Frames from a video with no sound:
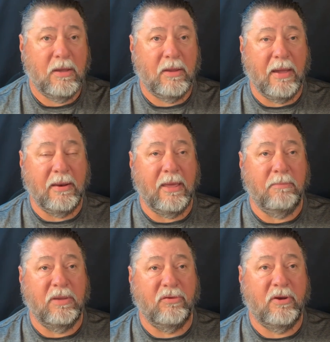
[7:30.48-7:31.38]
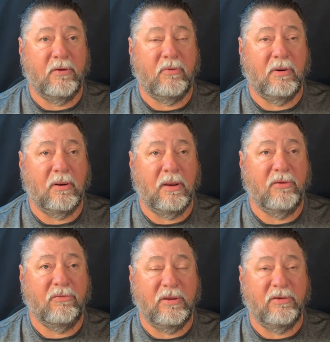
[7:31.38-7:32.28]
I name these different
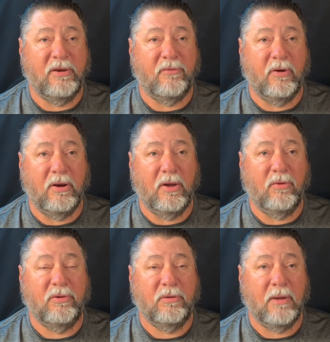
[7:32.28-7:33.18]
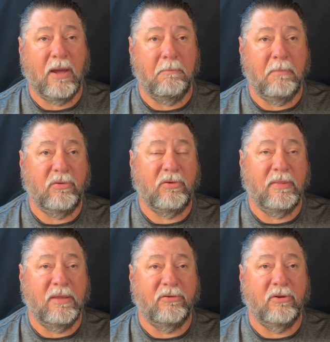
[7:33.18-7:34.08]
lists, these different notes. I
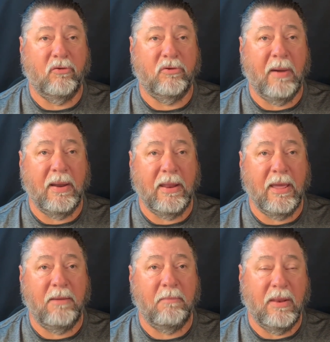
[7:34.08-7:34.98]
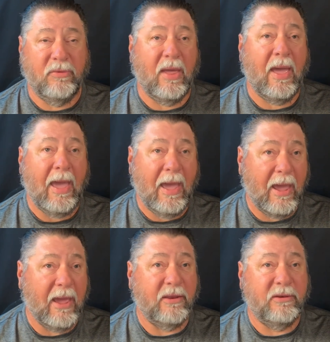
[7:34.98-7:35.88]
mention these notes by name and
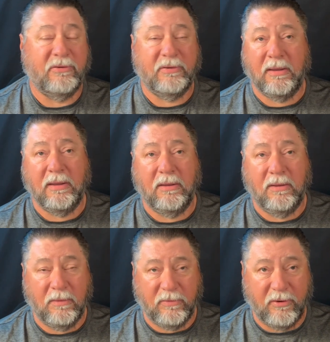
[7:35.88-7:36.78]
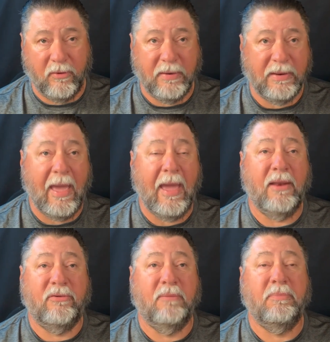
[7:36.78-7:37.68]
ask Siri to
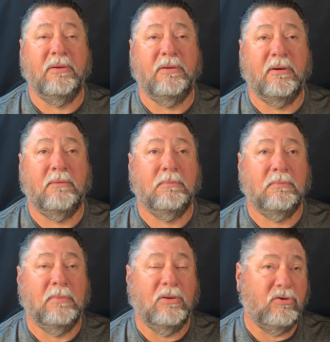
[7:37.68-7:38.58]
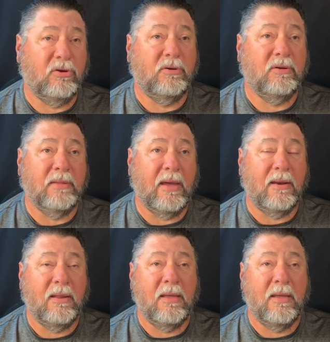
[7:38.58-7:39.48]
add something to them, and she'll do
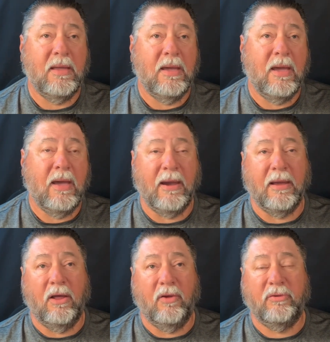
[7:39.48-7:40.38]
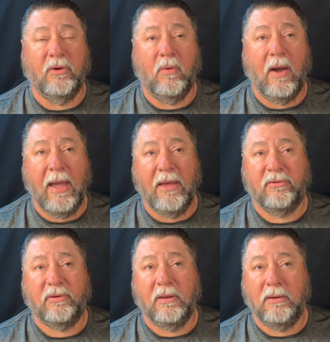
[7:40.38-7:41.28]
that. I can also
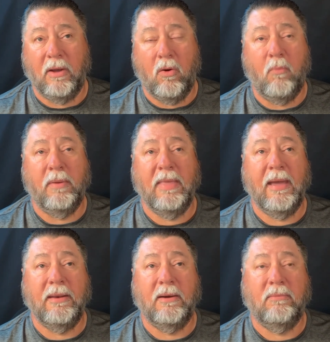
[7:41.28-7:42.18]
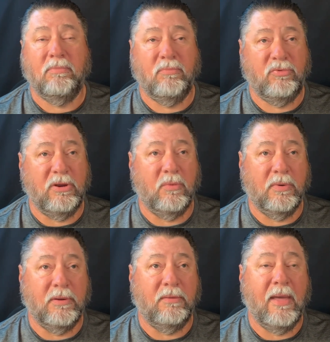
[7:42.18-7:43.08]
ask to open that note. She
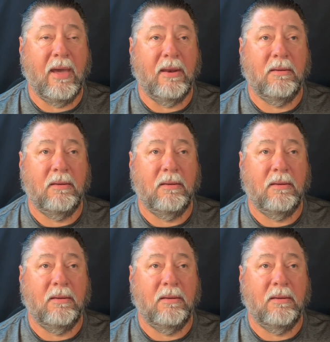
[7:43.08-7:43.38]
will do that.